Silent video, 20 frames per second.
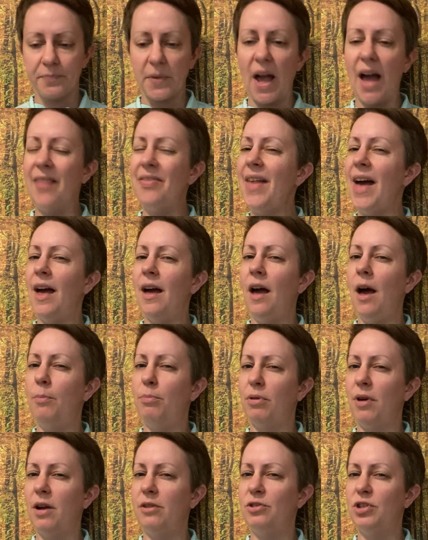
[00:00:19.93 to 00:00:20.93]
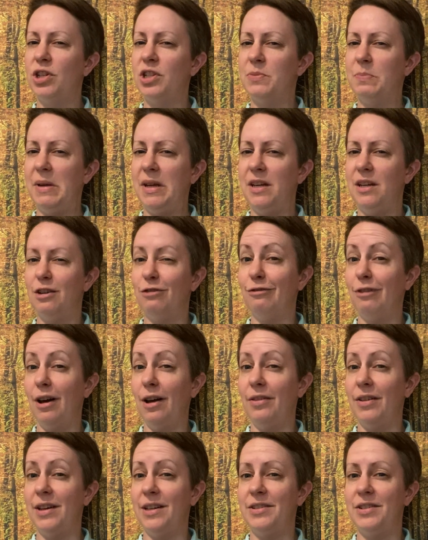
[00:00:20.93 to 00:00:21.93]
And that approach has been
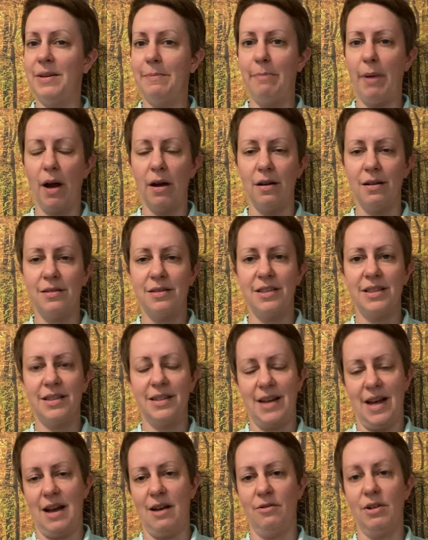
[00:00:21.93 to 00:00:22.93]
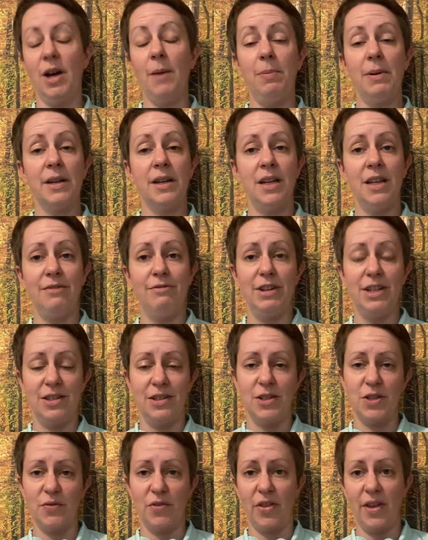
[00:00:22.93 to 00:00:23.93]
rather debunked now. A couple of key
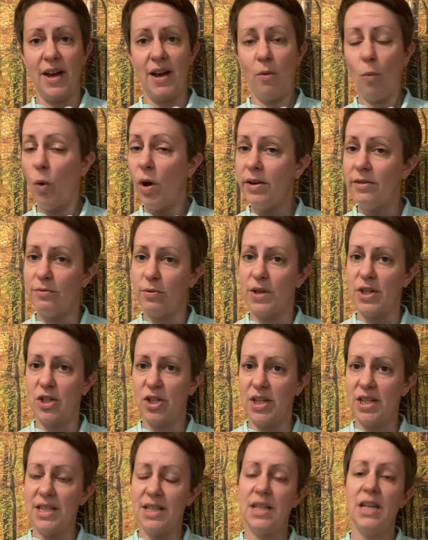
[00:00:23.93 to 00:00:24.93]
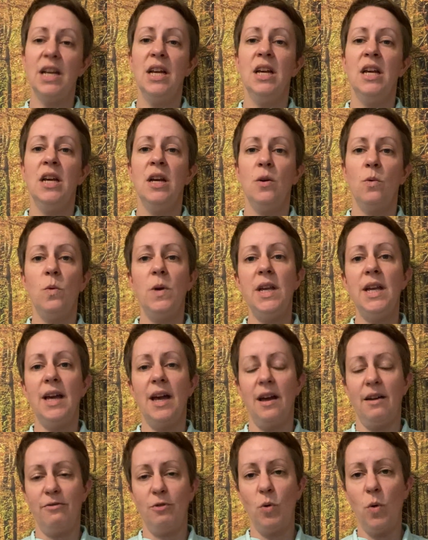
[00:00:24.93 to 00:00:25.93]
reasons for that. One of which is we
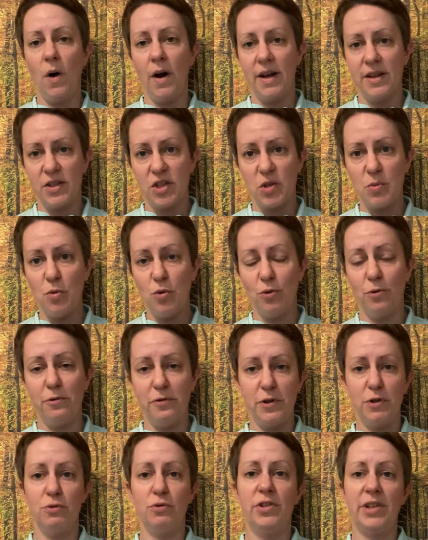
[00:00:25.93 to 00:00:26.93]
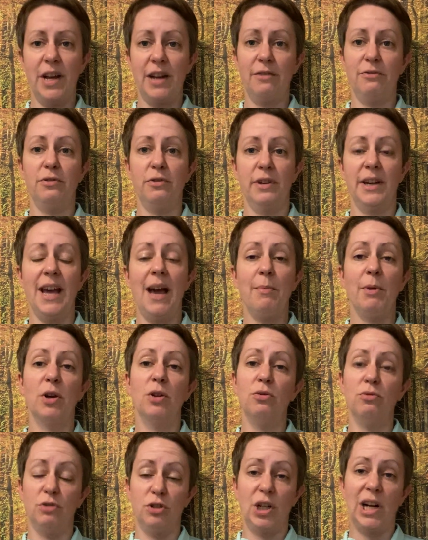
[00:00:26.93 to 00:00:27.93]
have quite a small fuel tank for the
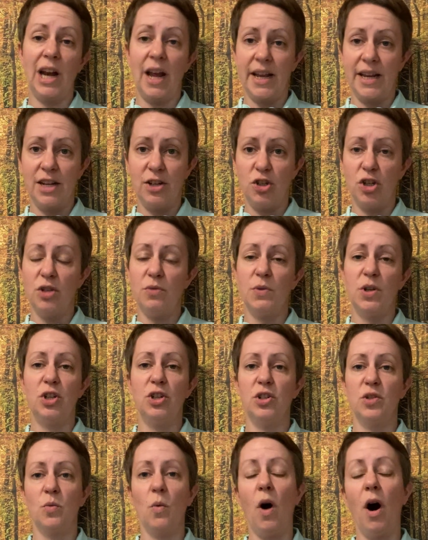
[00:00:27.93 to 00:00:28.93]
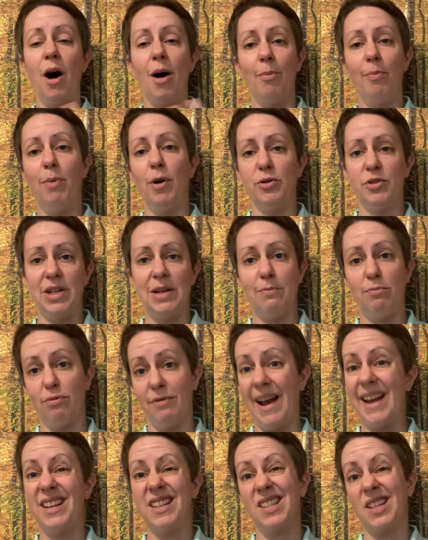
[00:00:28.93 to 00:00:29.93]
chemical glycogen, which is what our body
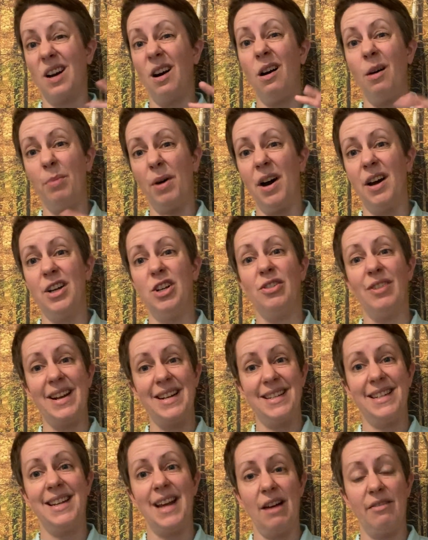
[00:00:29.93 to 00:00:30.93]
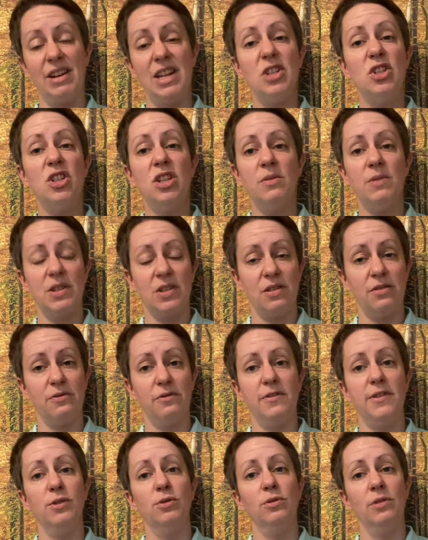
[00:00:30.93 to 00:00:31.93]
breaks carbohydrates down into. It's the
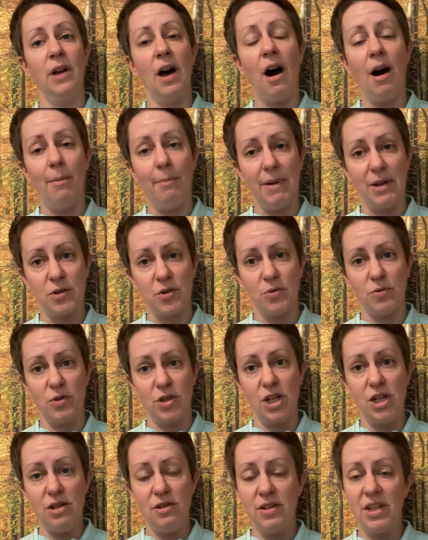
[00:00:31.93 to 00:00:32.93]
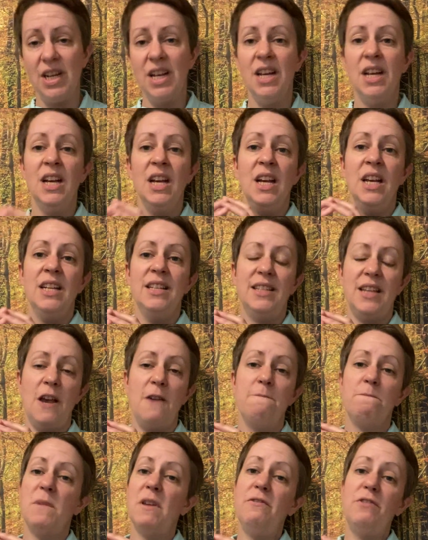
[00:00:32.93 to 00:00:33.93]
fuel that our muscles use.
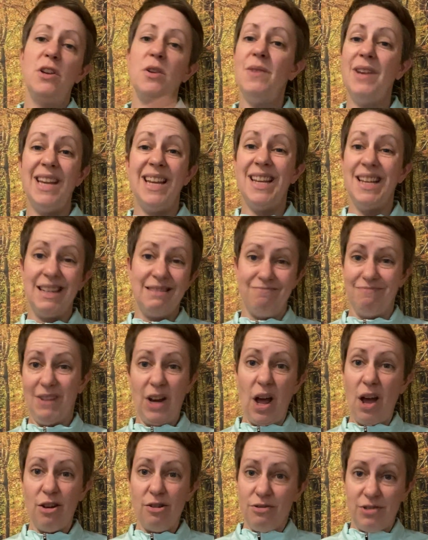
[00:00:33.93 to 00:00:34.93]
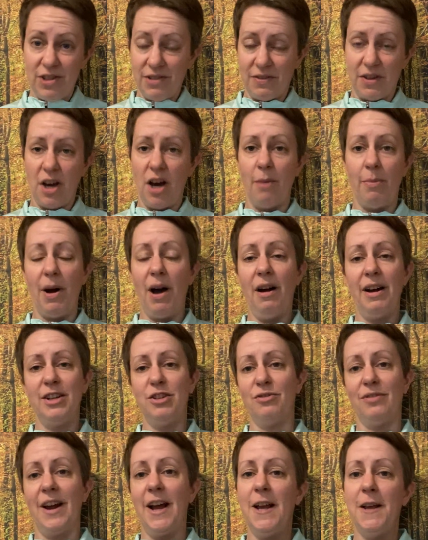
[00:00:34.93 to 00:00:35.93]
So if you eat loads of
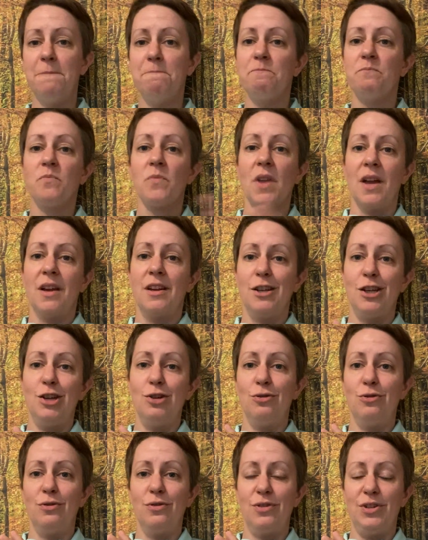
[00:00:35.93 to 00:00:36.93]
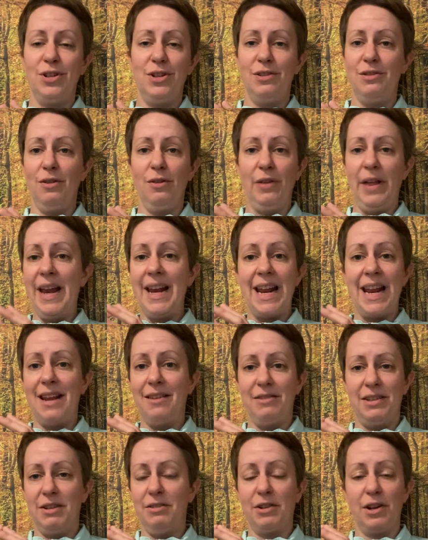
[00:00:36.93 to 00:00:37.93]
carbohydrate, you're
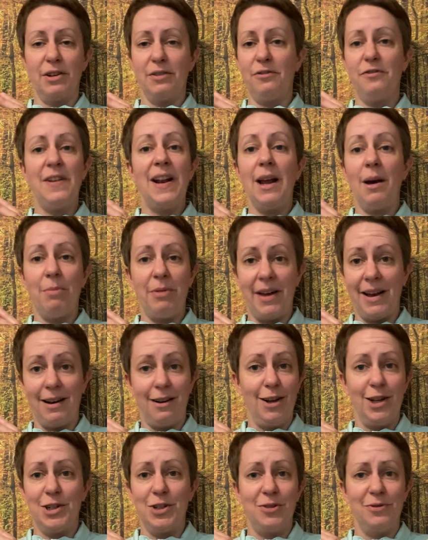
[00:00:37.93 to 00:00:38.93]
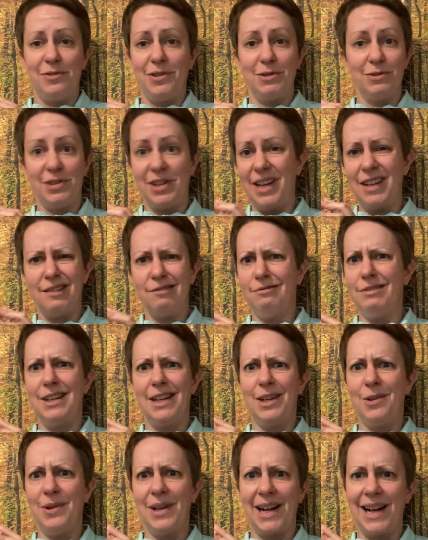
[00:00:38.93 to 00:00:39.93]
going to fill up that glycogen fuel tank really
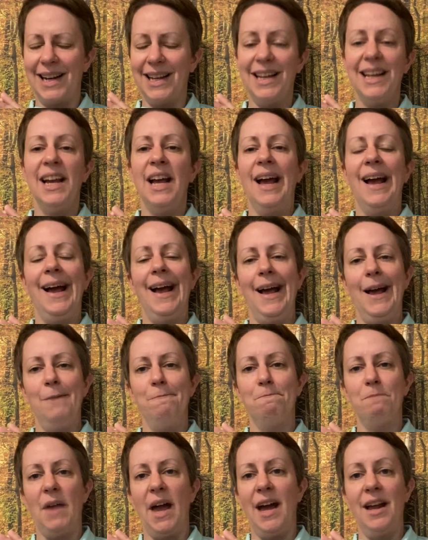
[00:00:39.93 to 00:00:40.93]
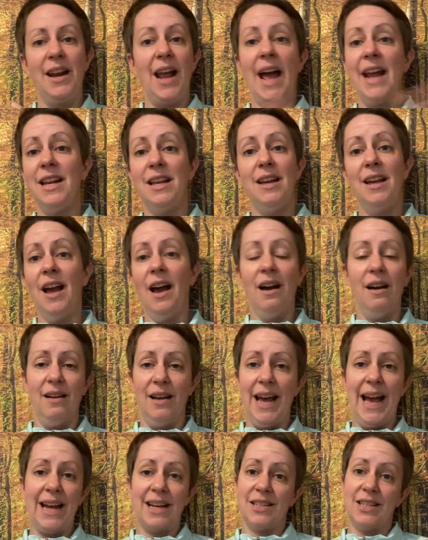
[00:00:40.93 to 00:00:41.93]
quickly, and any
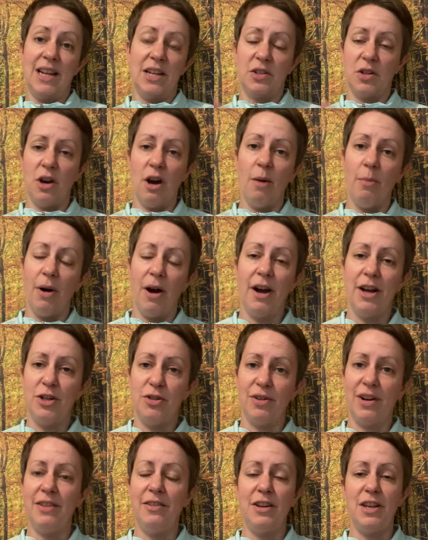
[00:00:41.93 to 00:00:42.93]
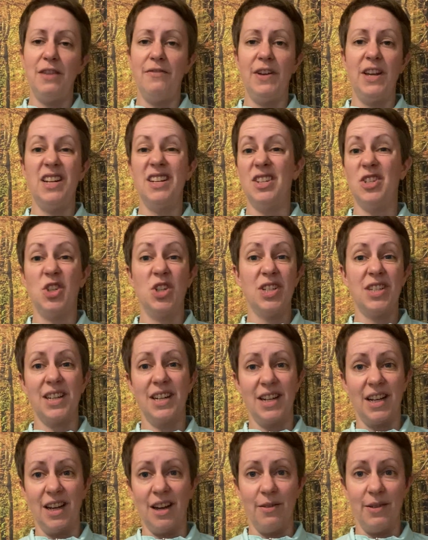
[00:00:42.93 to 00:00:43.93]
excess carbohydrate that you've eaten is just
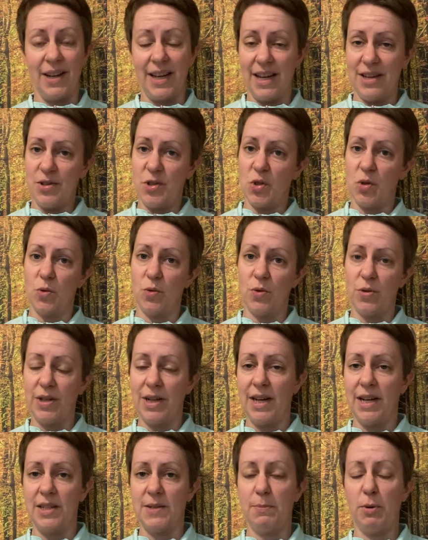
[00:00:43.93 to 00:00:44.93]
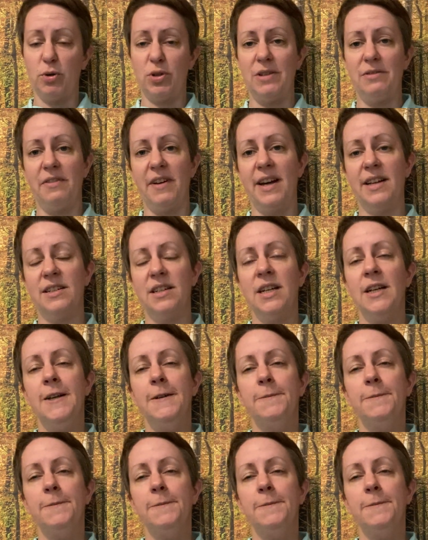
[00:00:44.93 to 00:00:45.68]
going to go and get stored as body fat.